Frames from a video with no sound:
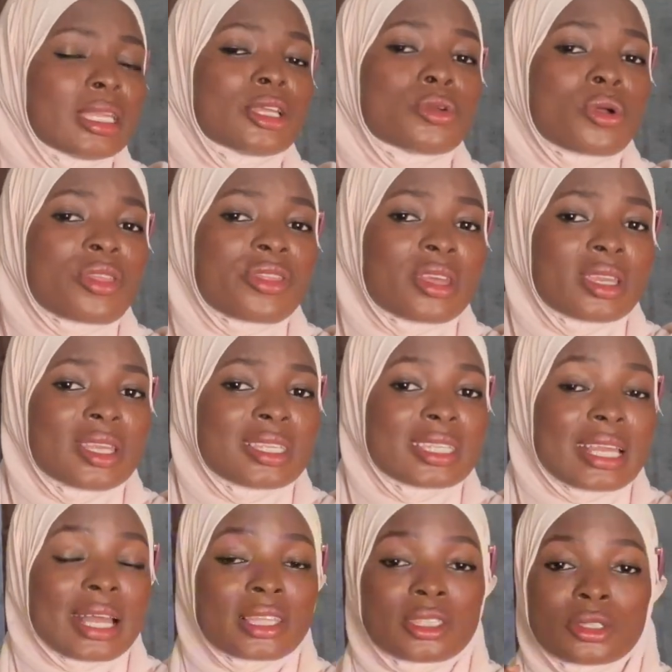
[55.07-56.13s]
the good thing
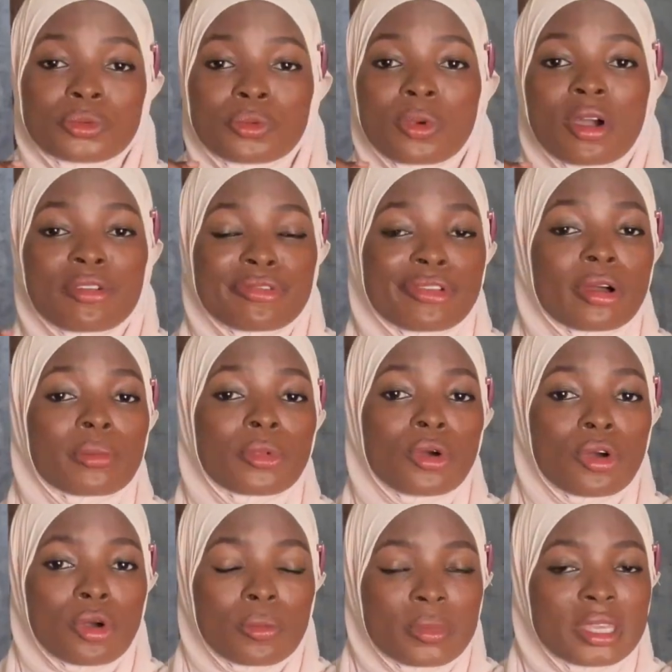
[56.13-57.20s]
is that you work from
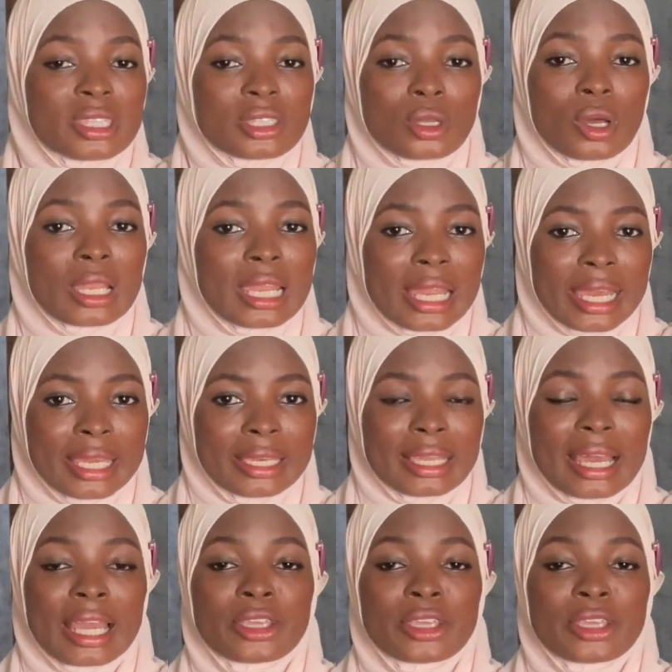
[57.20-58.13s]
home, it's online,